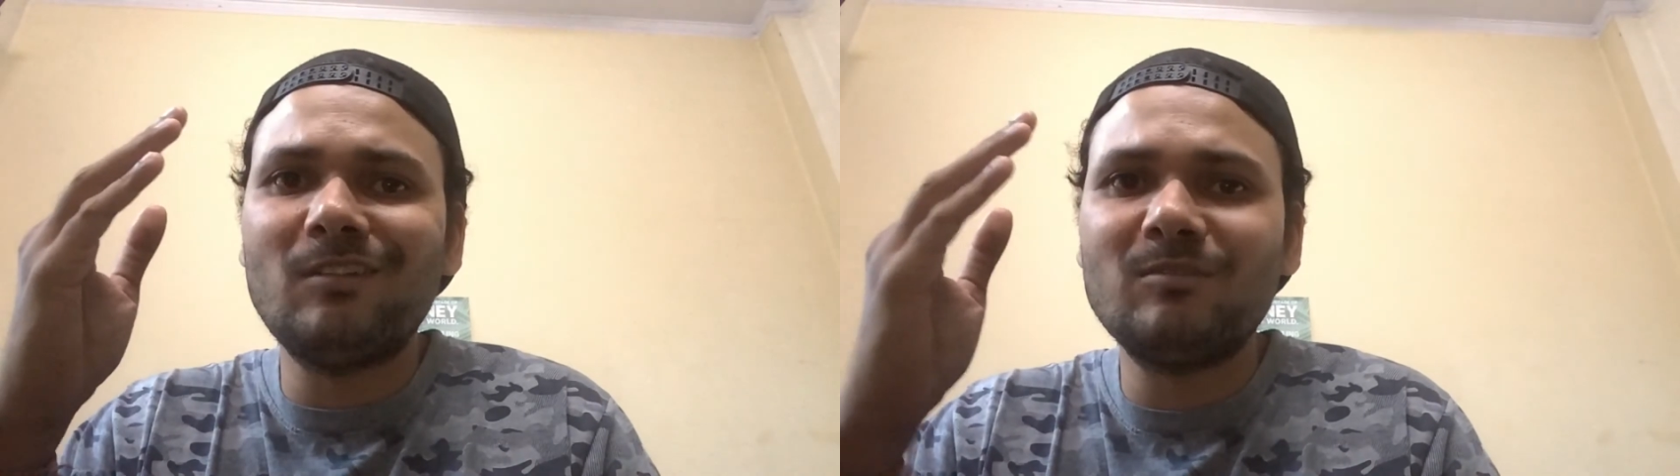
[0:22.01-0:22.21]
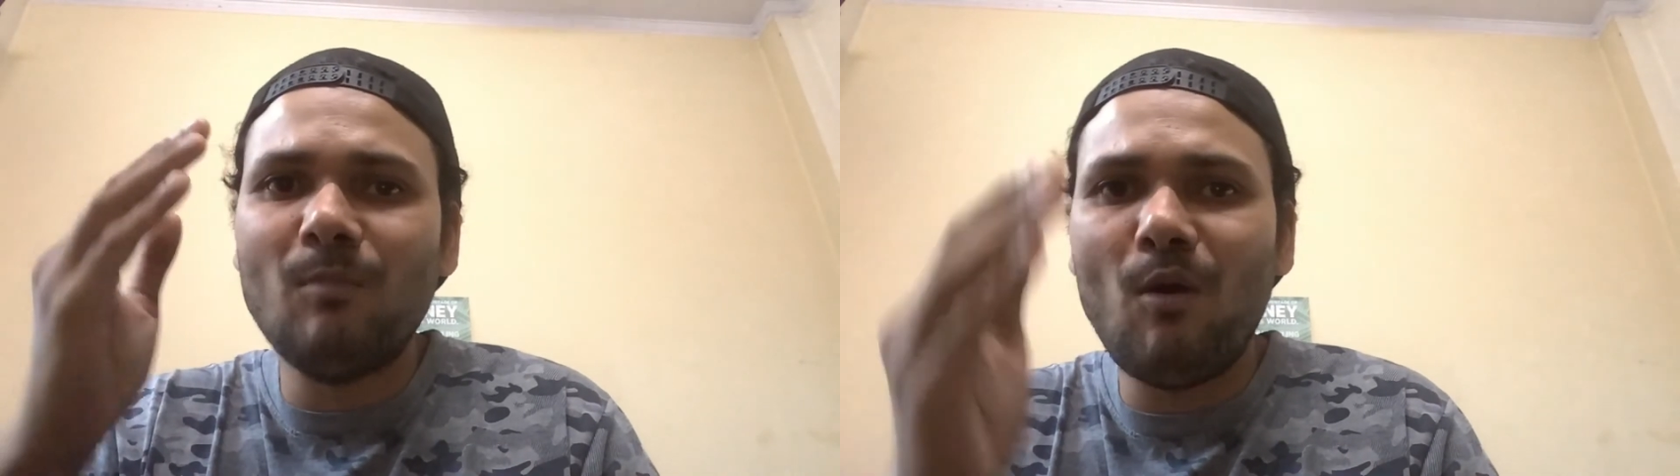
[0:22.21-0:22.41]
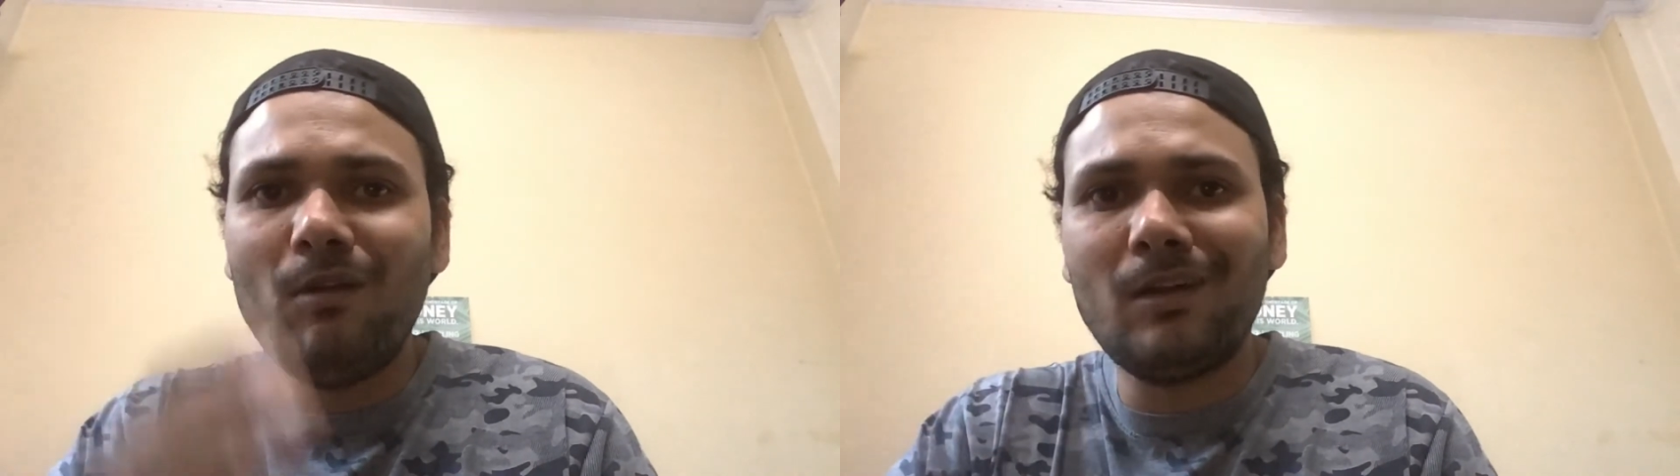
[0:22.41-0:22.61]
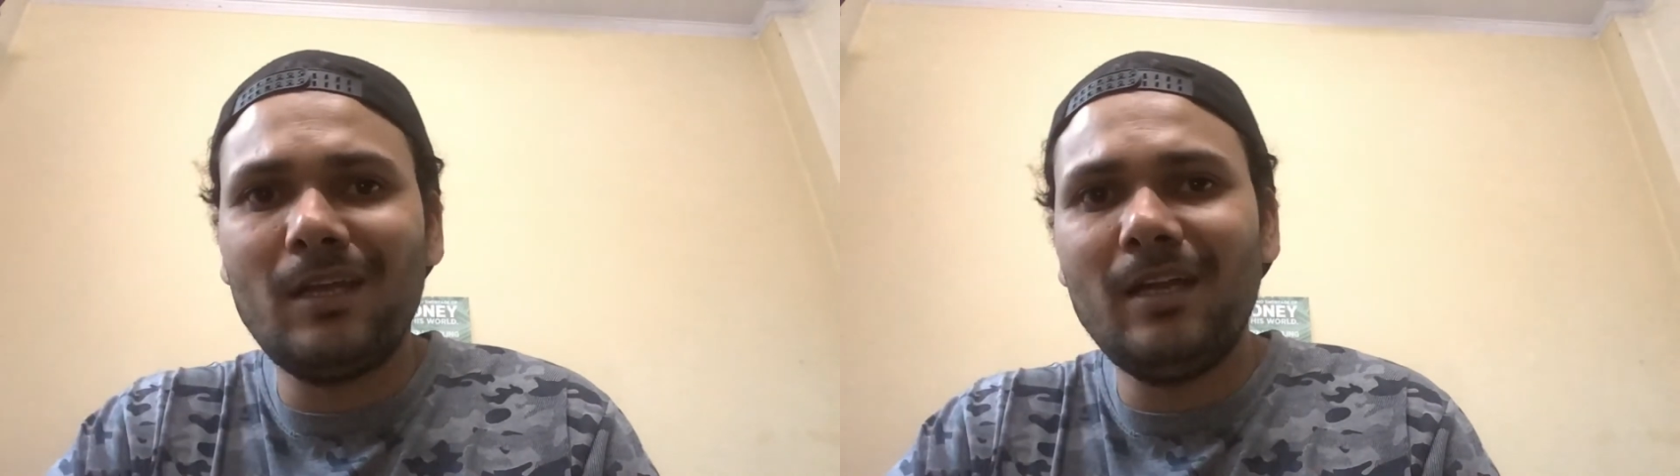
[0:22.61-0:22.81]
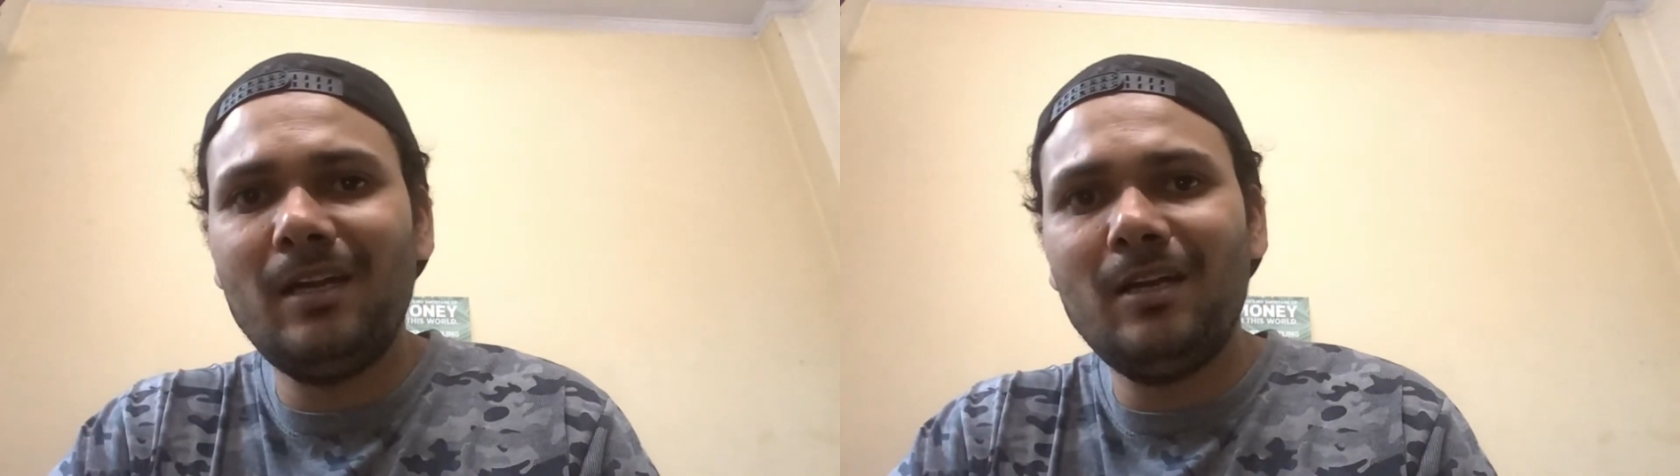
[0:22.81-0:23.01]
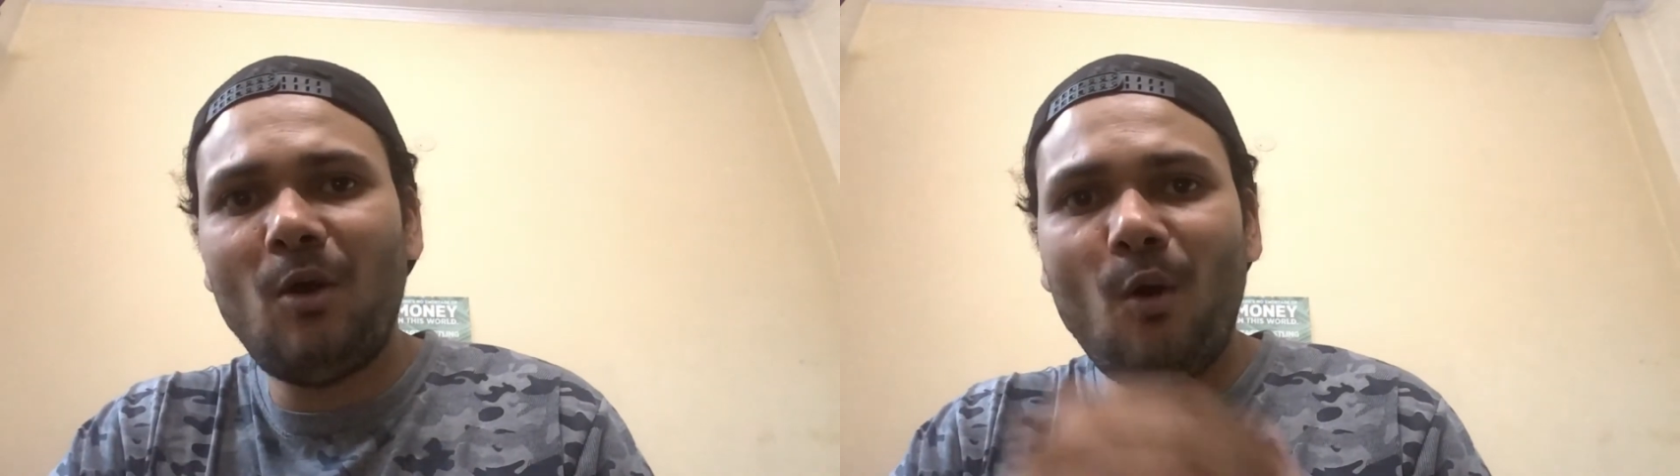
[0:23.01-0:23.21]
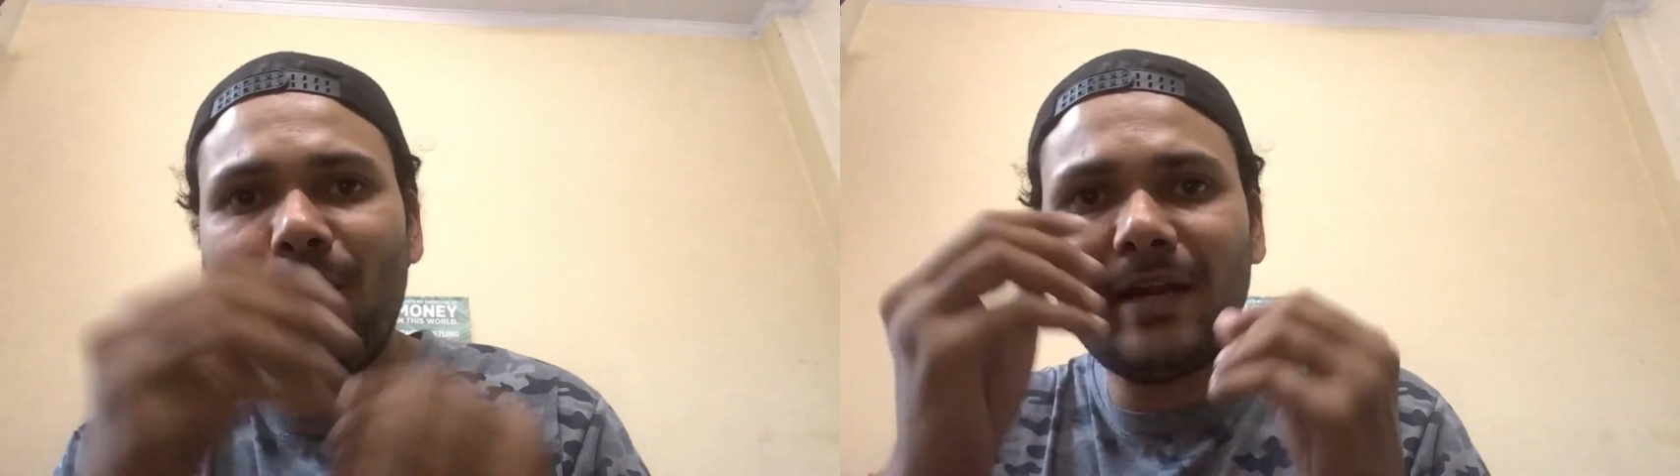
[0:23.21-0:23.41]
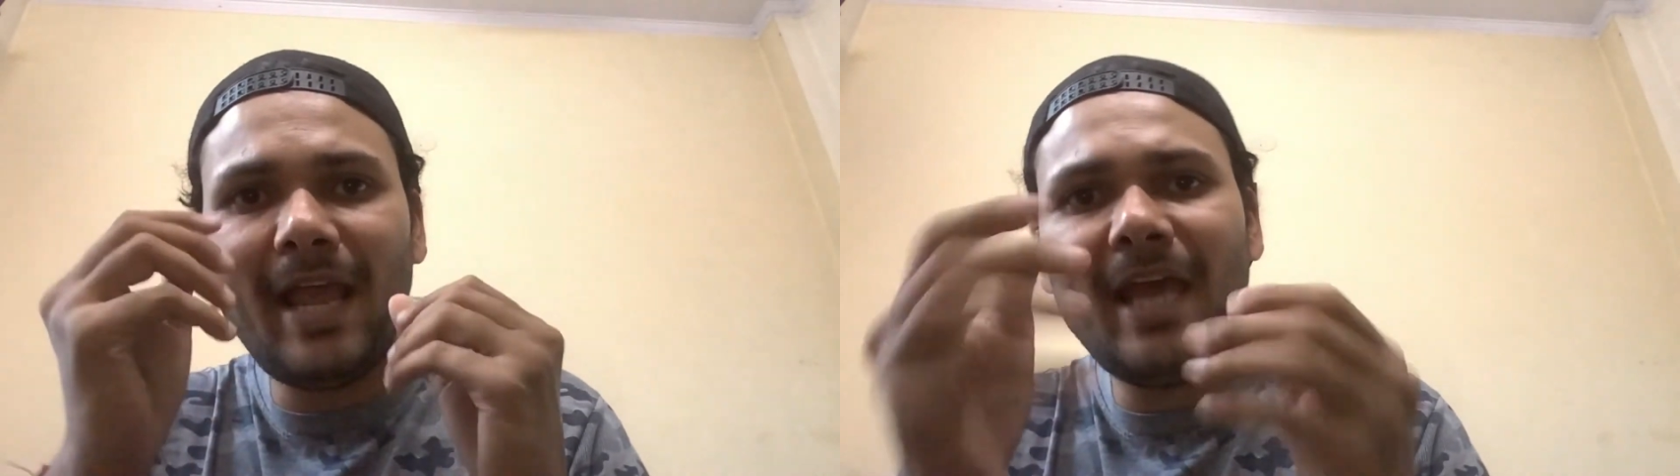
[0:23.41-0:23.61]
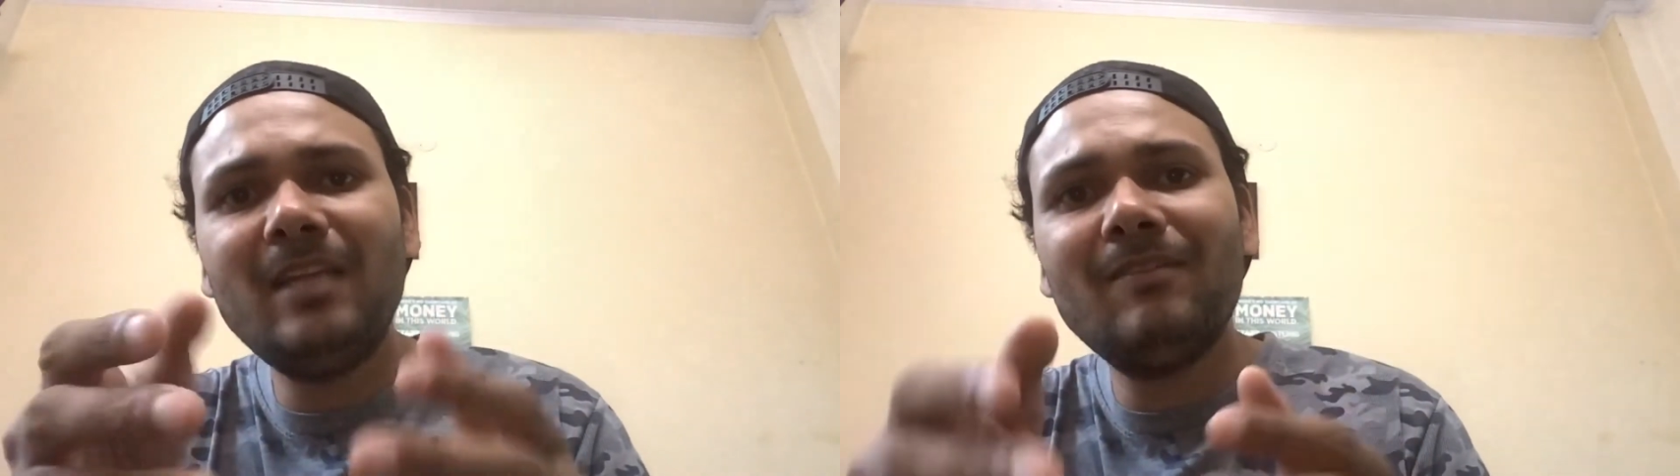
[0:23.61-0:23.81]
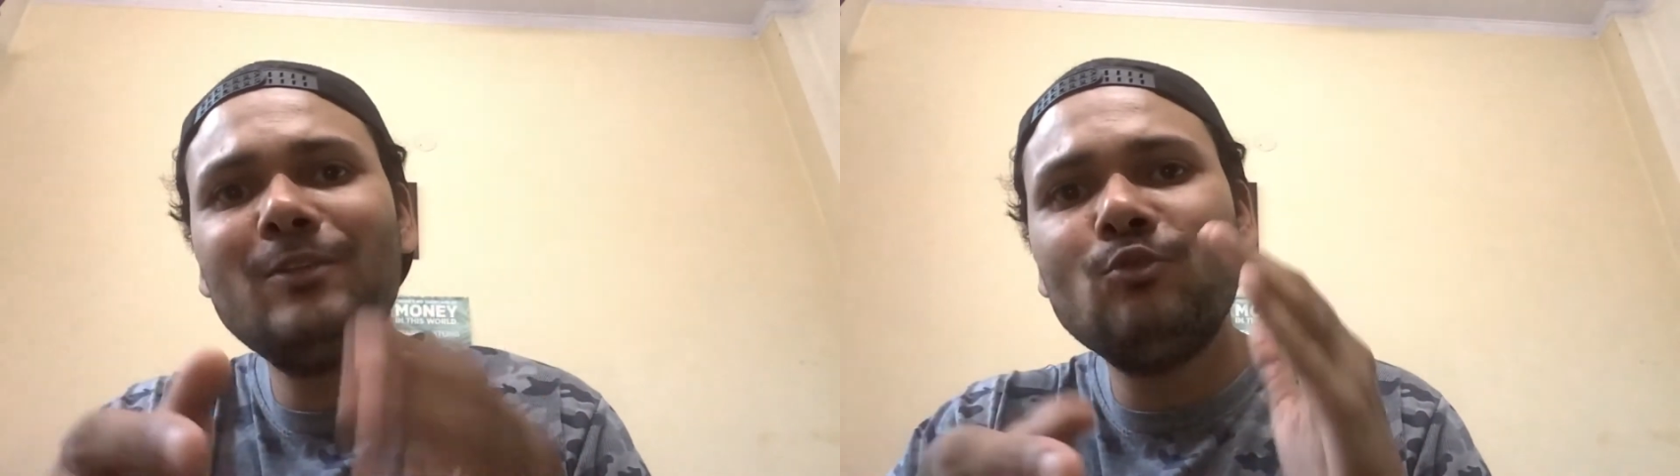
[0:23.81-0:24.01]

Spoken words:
small kid or anyone.